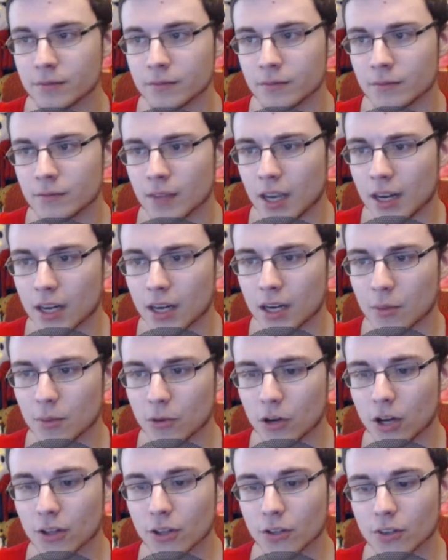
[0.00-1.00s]
and a couple
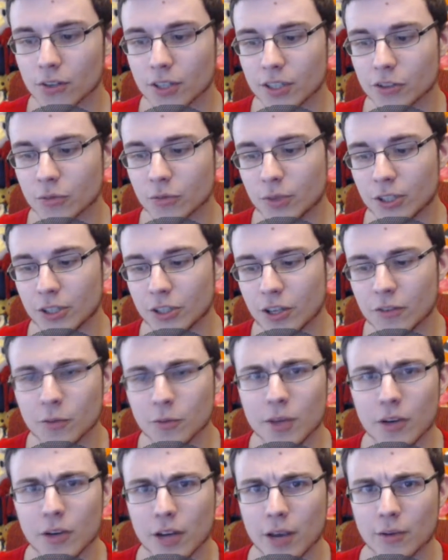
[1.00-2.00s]
other things, but you have to
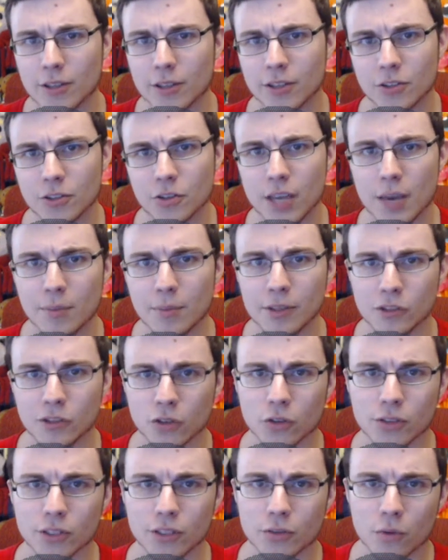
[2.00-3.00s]
be okay with it. You can't be
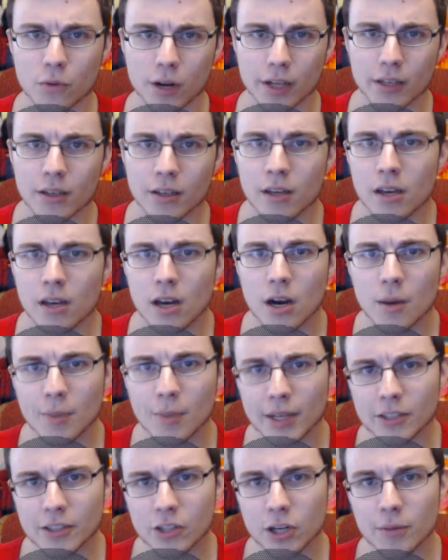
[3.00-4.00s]
salty running a
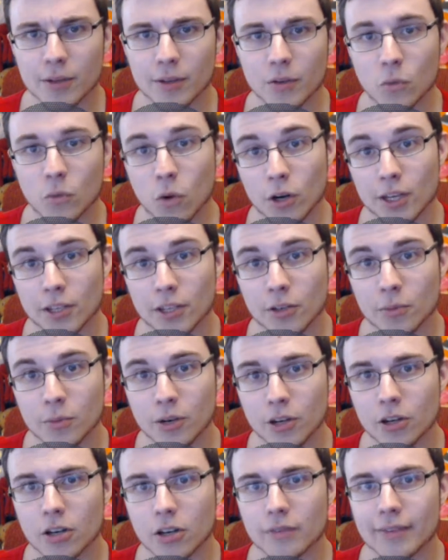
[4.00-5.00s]
big tournament, working your butt
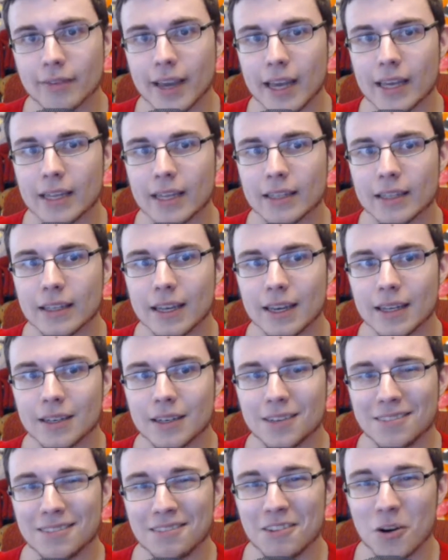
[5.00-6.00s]
off, and then
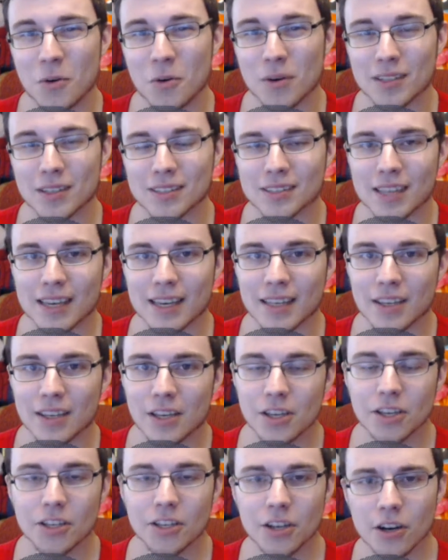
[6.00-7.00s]
no one is like,
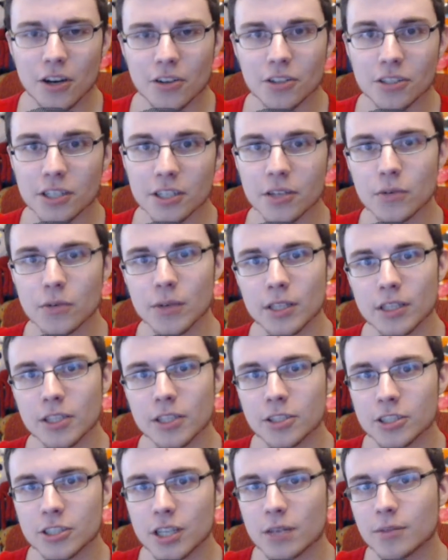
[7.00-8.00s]
you know, you did a really good
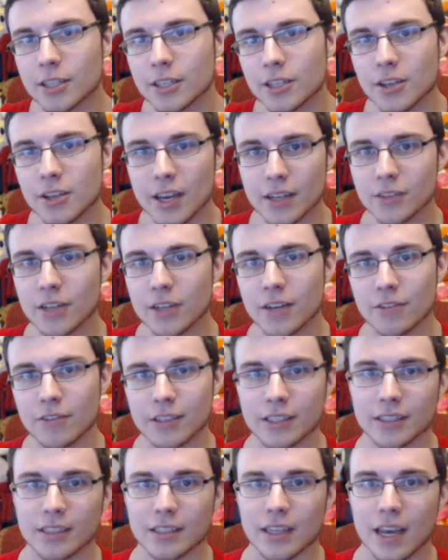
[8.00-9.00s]
job. Like, you handled
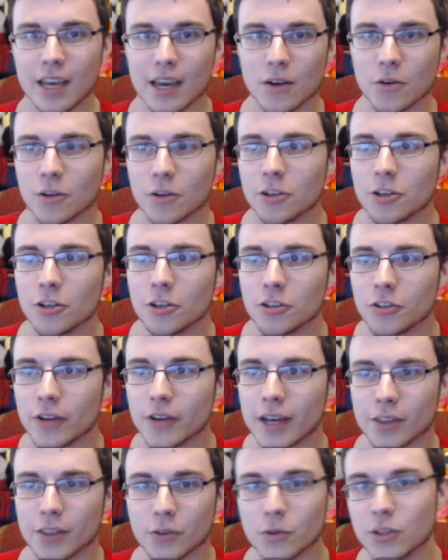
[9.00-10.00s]
everything today, or you
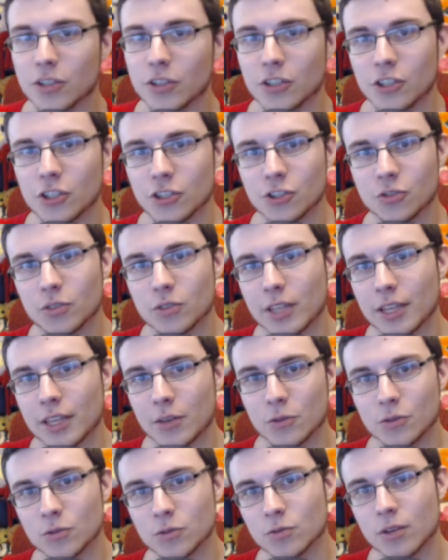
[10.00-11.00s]
got through this issue. Like, it
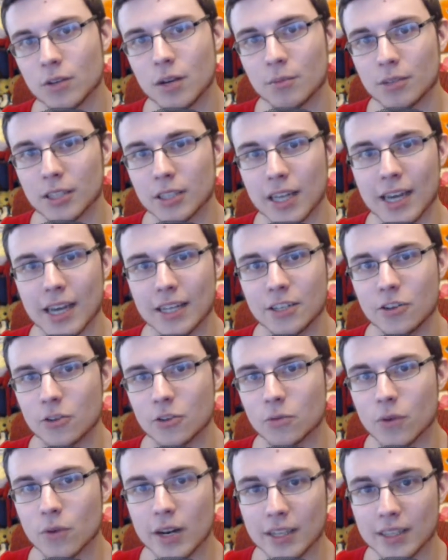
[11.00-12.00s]
was, I'm glad you're
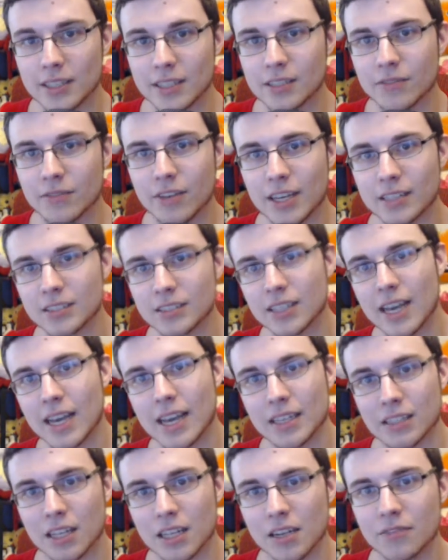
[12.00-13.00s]
running these events. I had a
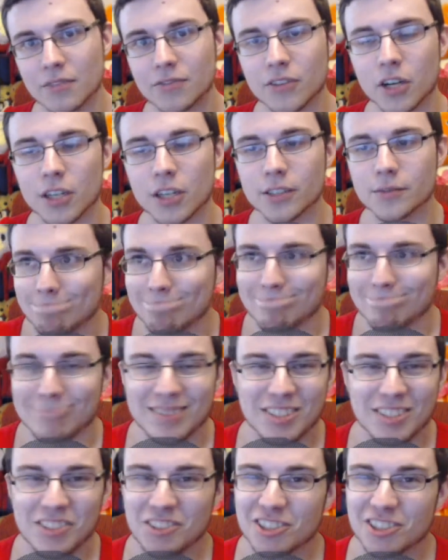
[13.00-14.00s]
lot of fun.
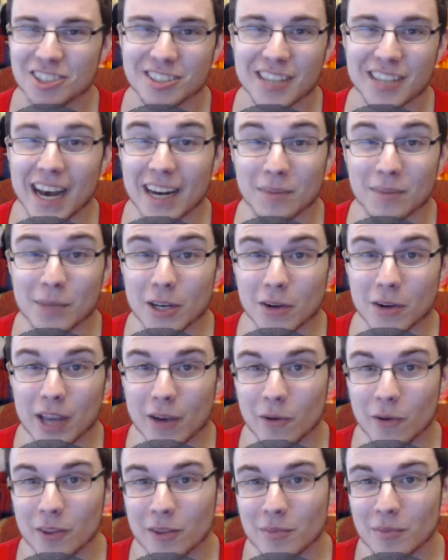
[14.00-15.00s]
You just got to be okay
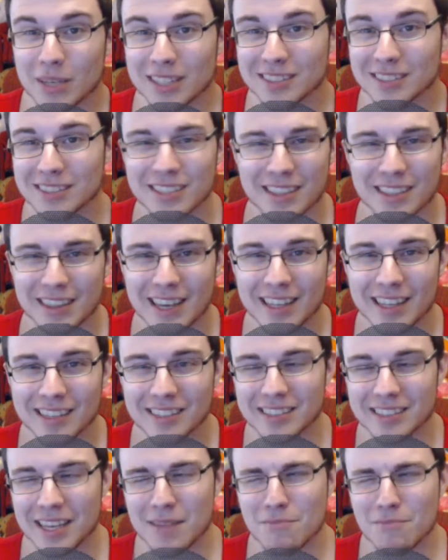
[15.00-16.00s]
with it because it's a thankless
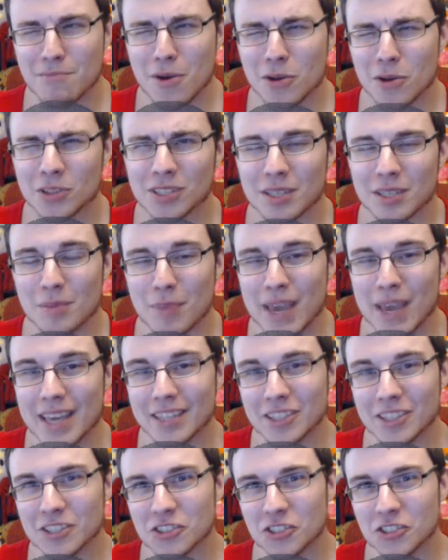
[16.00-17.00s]
and mostly
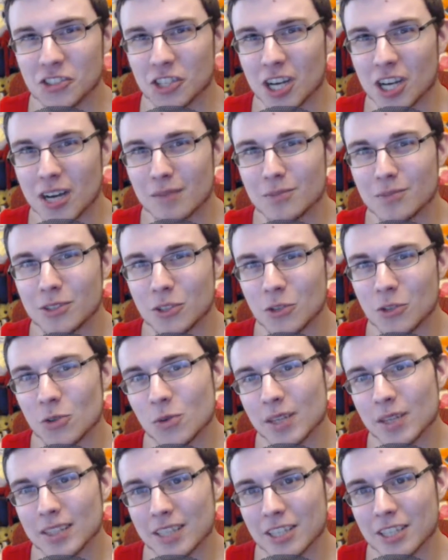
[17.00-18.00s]
payless job too,
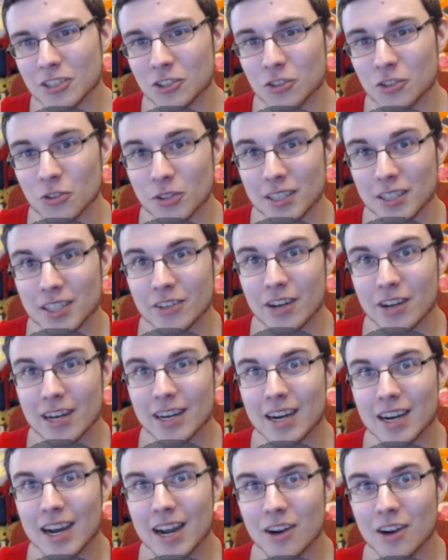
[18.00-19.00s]
unless you're either at a
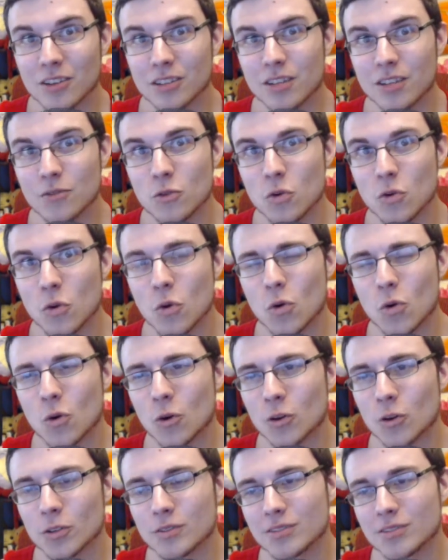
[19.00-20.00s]
higher level
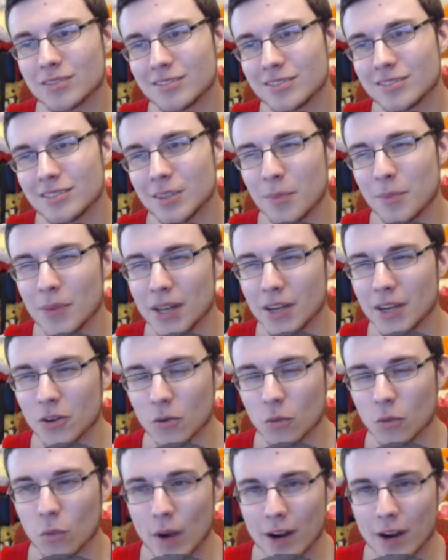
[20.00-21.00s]
or depending
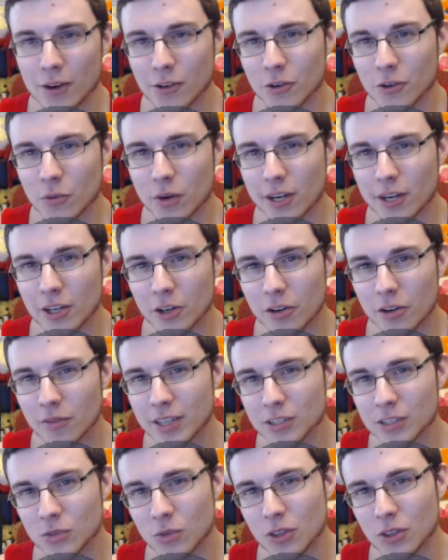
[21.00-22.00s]
on where you're running your
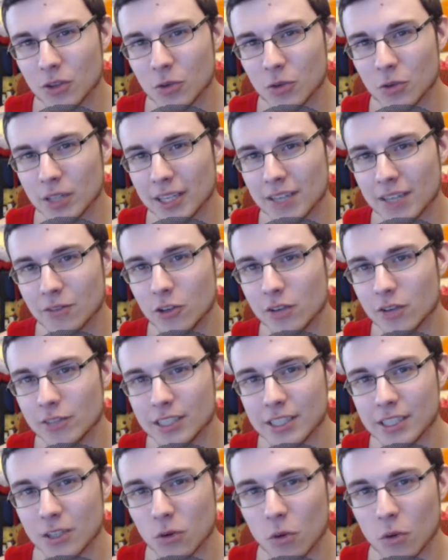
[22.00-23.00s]
events with who, like if you have a
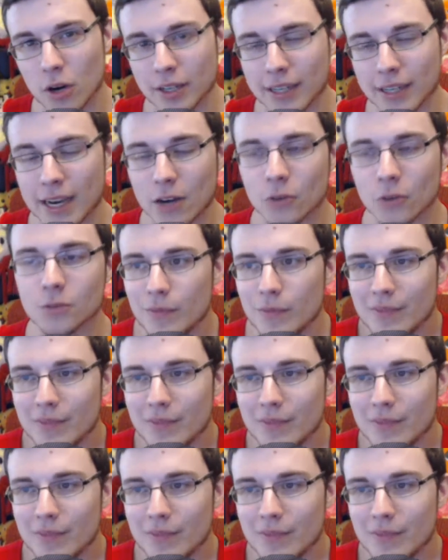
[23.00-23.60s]
deal worked out.